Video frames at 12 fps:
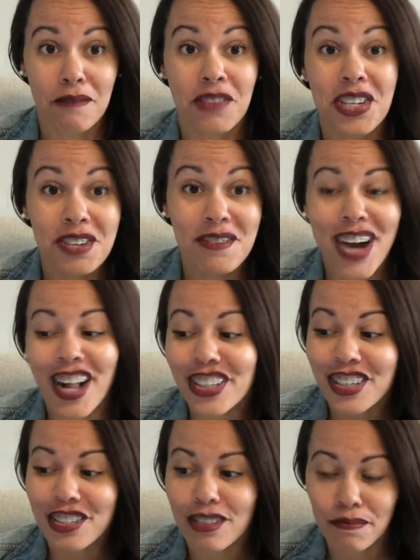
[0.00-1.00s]
the new
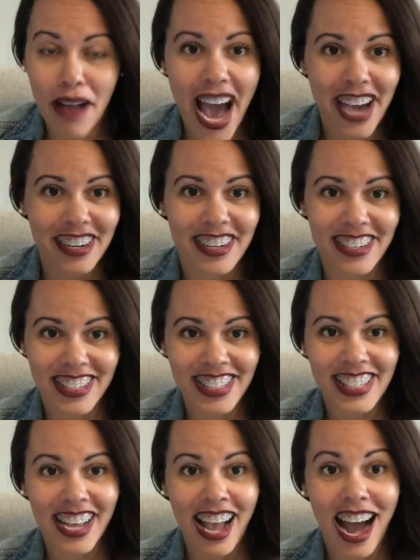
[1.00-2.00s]
colors or patterns